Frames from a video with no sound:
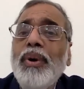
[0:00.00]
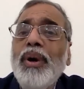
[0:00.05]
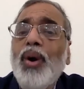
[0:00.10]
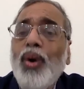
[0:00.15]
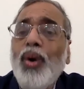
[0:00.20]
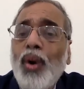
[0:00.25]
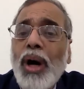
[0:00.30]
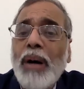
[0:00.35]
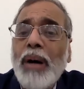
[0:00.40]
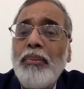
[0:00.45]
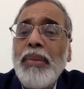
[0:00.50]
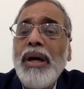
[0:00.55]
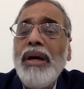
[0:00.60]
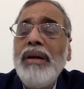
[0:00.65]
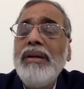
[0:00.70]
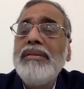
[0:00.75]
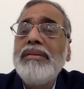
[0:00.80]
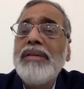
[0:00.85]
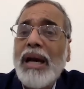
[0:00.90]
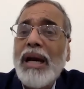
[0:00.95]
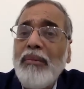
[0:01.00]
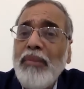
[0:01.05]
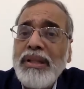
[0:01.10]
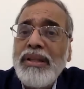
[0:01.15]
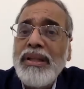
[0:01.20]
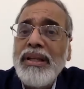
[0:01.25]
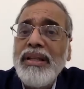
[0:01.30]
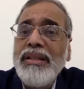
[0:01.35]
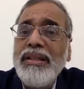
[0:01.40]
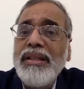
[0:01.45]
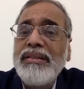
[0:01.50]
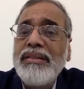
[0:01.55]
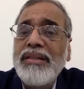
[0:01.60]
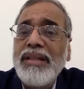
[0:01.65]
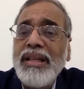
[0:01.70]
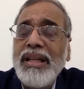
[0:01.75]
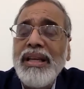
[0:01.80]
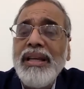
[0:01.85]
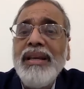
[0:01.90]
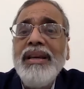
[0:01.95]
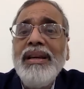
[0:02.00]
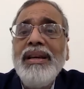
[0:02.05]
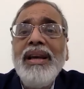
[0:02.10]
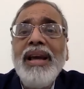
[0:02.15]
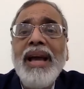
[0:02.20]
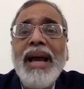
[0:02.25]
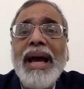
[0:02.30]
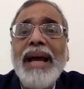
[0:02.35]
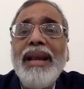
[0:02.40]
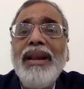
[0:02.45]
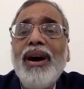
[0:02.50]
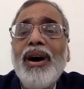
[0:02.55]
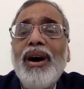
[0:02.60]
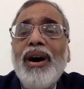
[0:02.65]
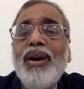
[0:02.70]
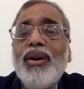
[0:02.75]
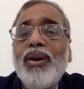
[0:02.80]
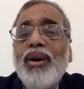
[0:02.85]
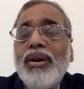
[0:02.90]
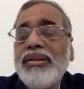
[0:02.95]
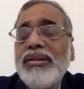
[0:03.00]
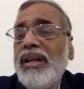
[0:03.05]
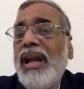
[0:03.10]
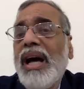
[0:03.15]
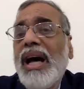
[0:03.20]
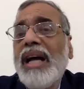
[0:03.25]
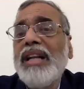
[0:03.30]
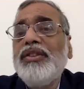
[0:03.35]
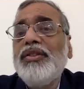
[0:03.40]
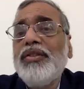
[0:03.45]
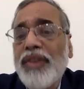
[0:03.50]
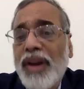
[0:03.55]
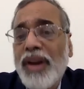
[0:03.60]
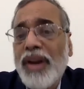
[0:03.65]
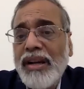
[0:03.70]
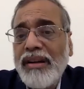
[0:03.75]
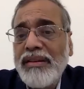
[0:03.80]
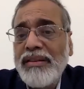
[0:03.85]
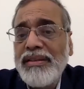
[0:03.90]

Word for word: go up simultaneously and across a large front.